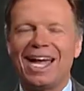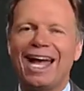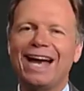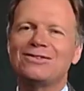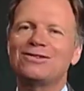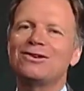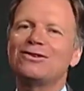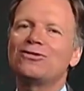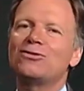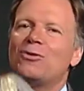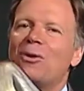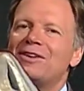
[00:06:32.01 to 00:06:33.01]
Exodus
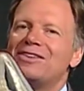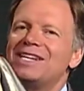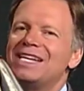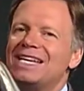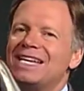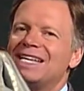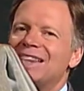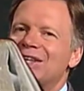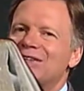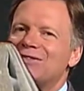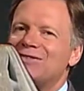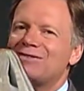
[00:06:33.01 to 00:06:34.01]
20 in
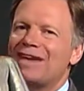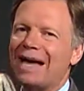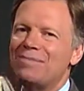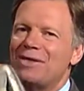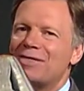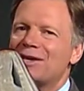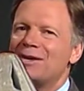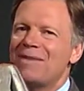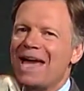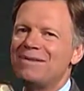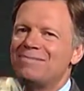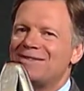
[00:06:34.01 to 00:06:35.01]
the Sabbath
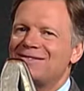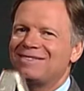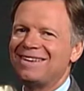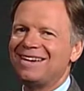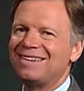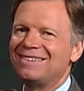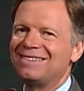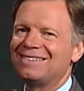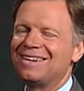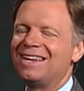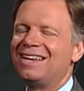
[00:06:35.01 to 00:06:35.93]
commandment says